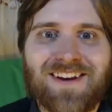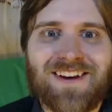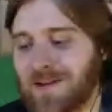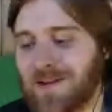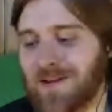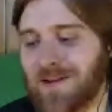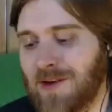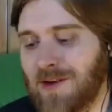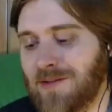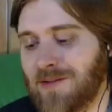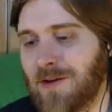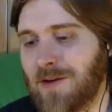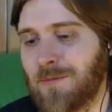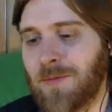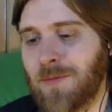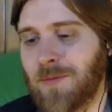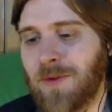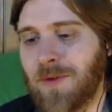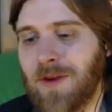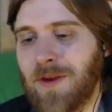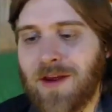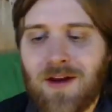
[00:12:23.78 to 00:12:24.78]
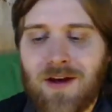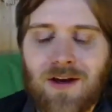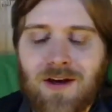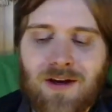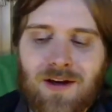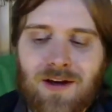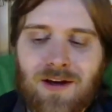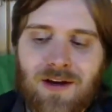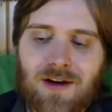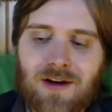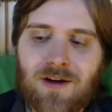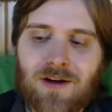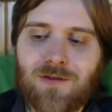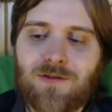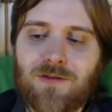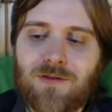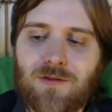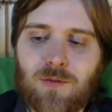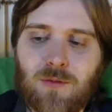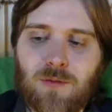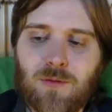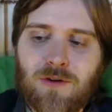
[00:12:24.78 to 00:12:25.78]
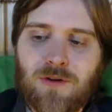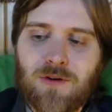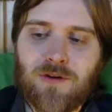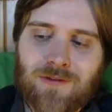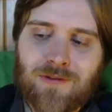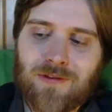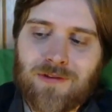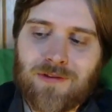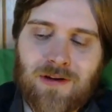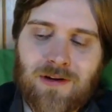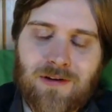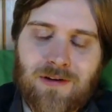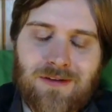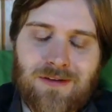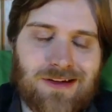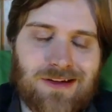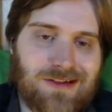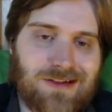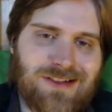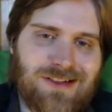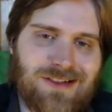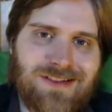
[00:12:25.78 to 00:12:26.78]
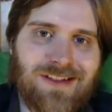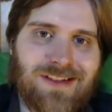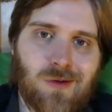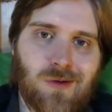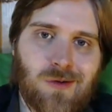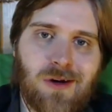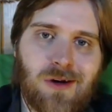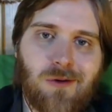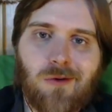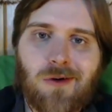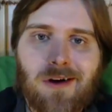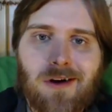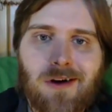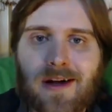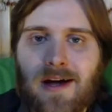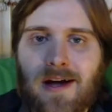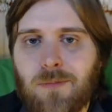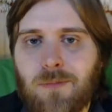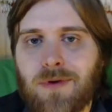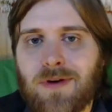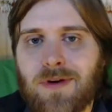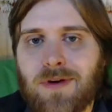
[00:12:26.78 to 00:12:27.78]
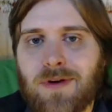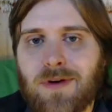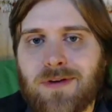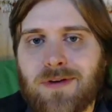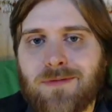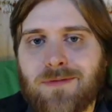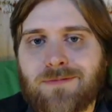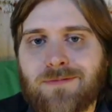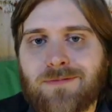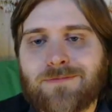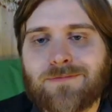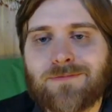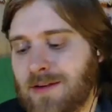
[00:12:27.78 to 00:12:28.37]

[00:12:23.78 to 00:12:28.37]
like so. You know, it's just one of those things that just didn't quite work out. But, you know,